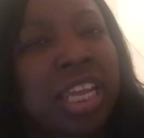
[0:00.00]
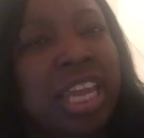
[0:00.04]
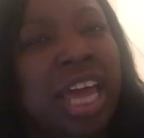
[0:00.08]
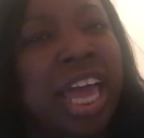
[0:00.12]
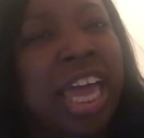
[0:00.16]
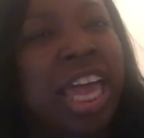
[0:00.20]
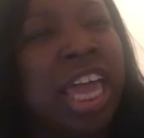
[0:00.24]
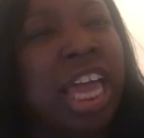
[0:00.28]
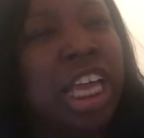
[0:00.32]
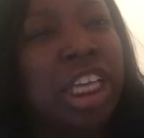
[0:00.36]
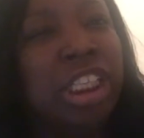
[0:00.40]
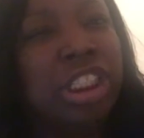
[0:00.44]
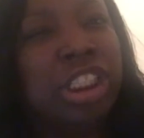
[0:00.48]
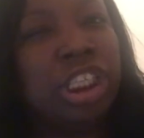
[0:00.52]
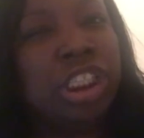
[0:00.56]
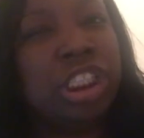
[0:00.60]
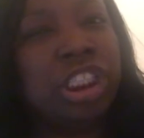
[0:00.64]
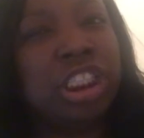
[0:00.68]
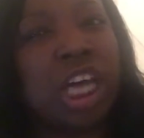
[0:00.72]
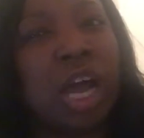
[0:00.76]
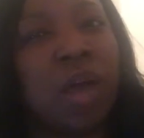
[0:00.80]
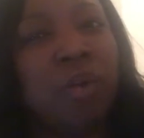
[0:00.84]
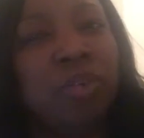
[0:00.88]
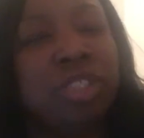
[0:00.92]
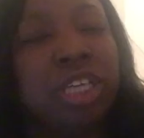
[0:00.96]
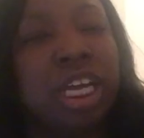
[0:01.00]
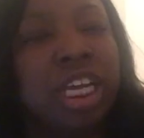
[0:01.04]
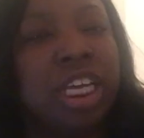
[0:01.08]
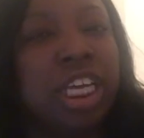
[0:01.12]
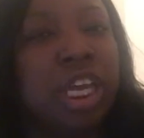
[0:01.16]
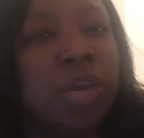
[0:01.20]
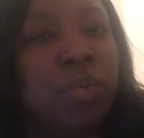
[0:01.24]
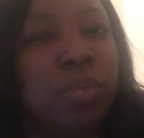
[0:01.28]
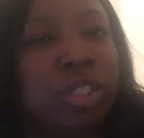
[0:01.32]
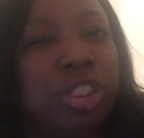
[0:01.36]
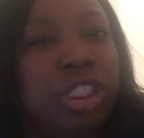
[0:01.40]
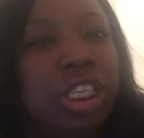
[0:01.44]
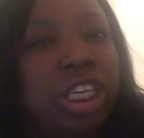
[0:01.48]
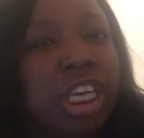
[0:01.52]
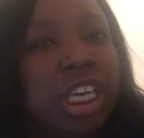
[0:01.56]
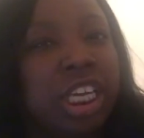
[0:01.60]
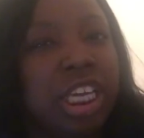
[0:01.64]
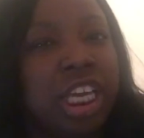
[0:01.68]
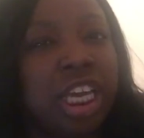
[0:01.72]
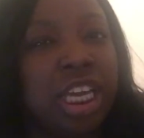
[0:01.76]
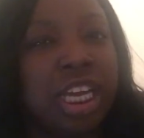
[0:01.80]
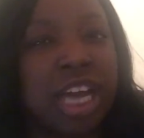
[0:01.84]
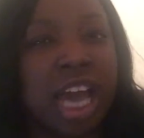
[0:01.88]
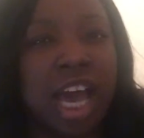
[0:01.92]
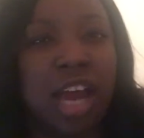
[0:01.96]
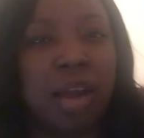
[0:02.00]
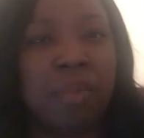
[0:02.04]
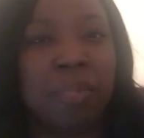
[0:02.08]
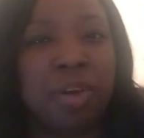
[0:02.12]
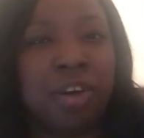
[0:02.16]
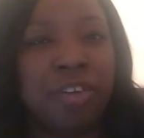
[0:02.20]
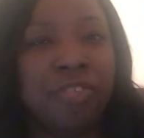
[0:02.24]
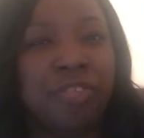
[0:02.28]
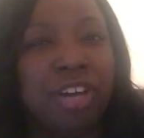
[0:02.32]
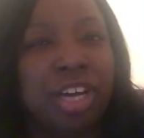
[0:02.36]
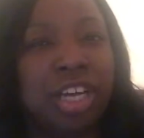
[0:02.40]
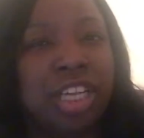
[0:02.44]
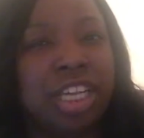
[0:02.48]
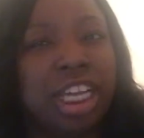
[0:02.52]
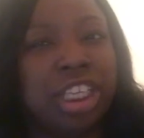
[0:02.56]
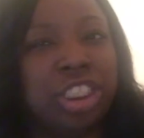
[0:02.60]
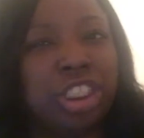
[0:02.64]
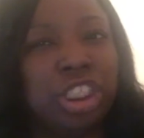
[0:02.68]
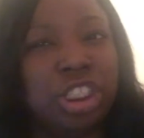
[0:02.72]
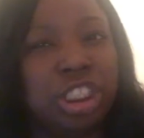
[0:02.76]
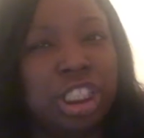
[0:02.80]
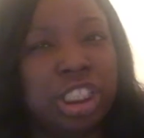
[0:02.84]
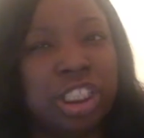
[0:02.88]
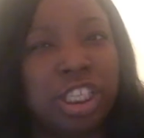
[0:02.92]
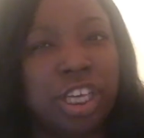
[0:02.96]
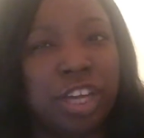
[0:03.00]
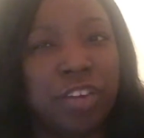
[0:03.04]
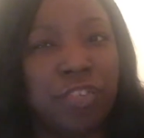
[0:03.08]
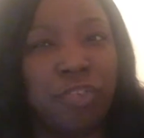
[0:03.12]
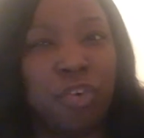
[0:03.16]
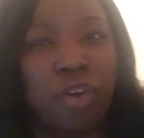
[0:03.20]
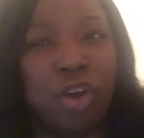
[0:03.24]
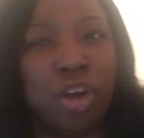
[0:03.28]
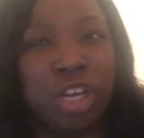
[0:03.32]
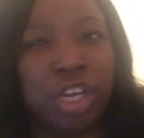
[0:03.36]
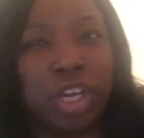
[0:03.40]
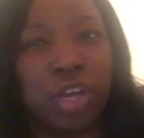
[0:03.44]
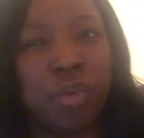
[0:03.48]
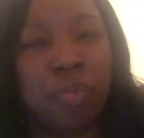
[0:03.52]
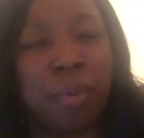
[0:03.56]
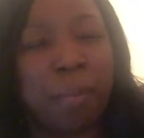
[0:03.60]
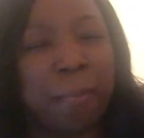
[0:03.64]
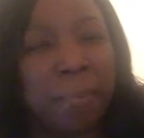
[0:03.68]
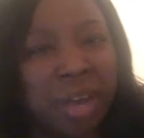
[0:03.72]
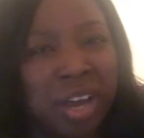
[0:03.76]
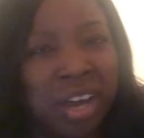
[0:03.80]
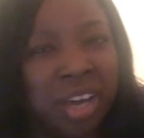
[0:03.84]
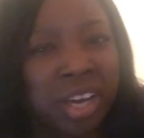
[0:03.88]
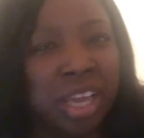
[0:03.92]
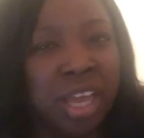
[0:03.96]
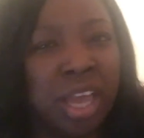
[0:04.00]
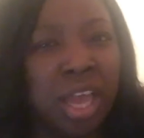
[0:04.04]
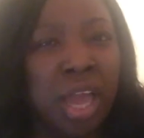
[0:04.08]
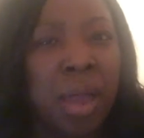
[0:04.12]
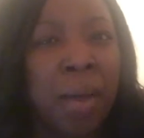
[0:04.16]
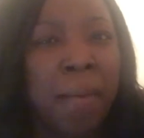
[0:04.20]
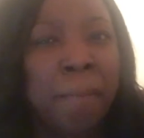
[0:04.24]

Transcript: Like, she just always trying to get what she can get out of a motherfucker. Like, she just looking for a nigga with money.